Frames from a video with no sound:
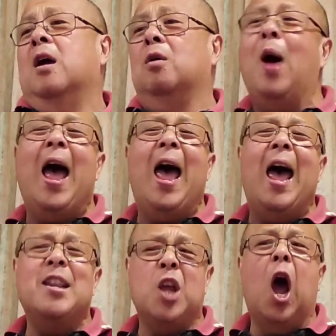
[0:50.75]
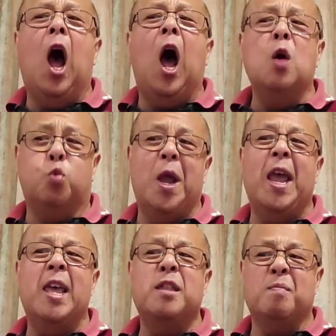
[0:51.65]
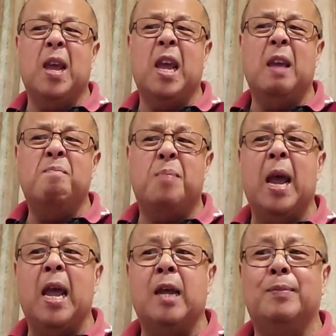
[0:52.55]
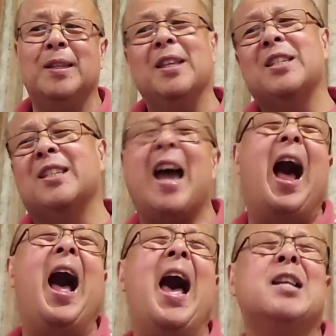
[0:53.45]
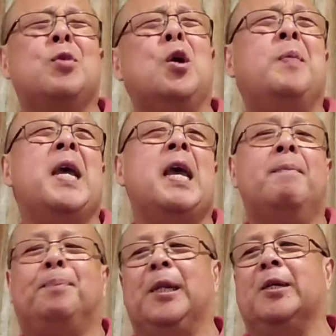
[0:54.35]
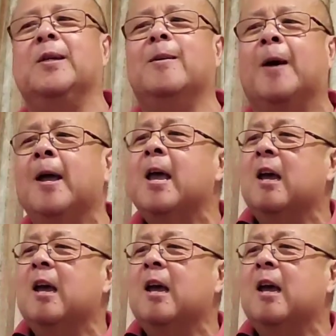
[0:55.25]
When you're with me, baby, the skies will be blue